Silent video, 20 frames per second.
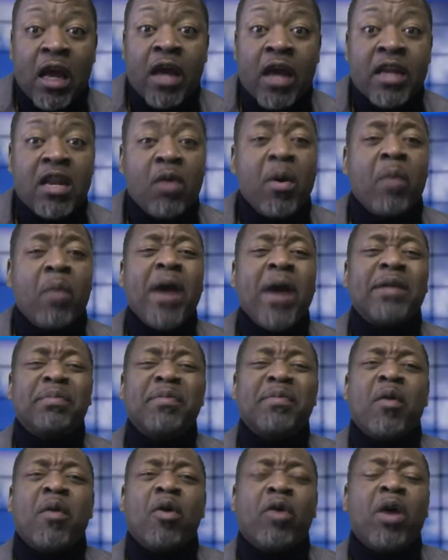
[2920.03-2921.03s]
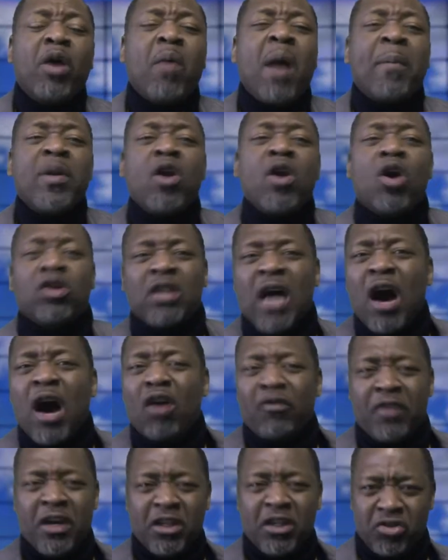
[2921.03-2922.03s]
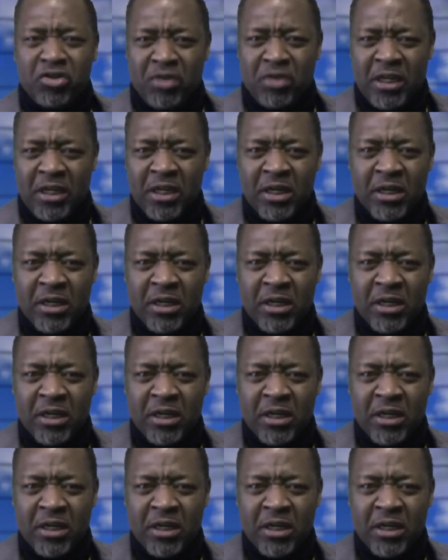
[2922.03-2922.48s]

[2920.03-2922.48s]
They were only wiping us off history.